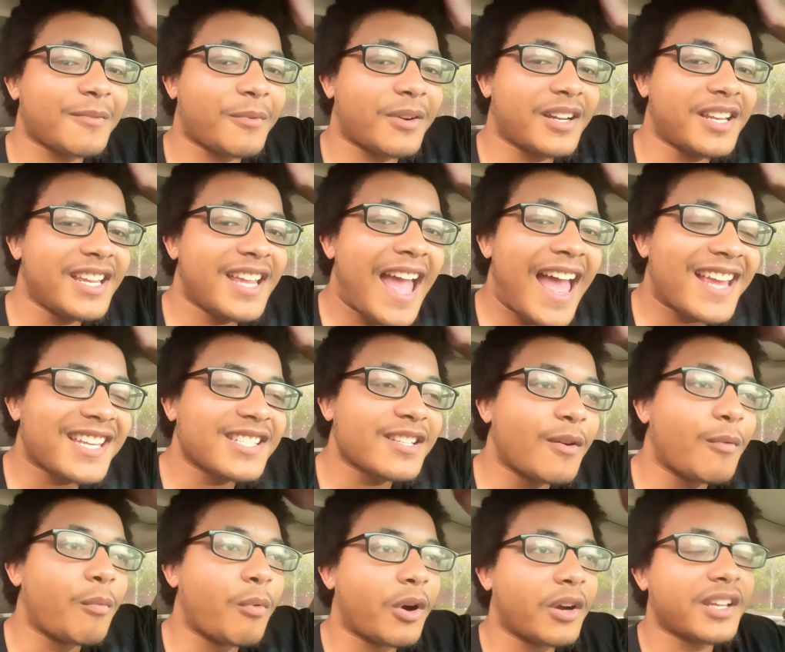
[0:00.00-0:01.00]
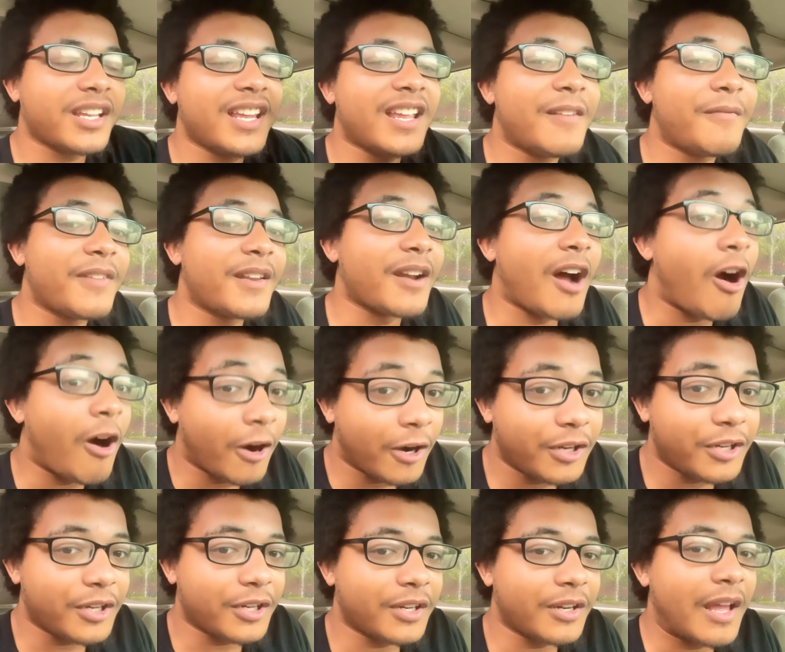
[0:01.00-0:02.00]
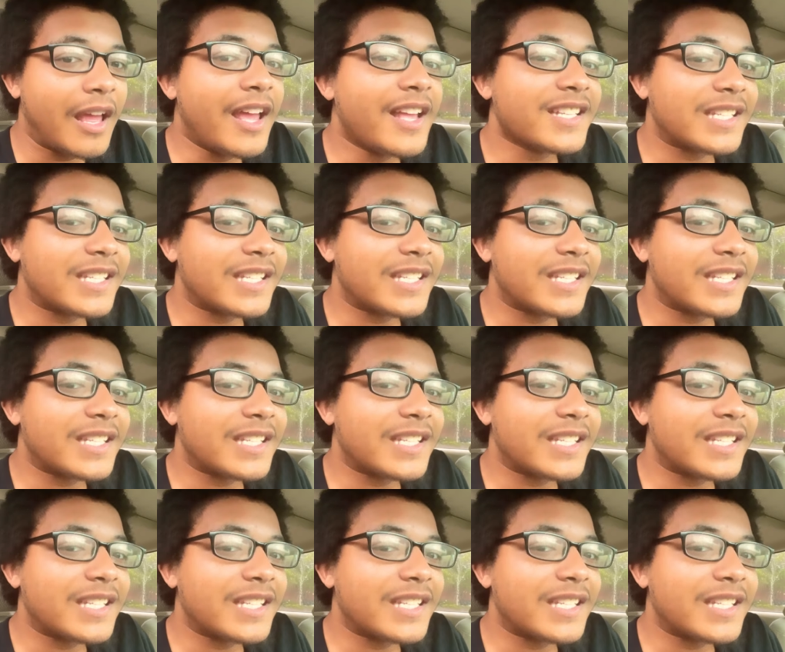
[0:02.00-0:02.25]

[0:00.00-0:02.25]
where he has to work even harder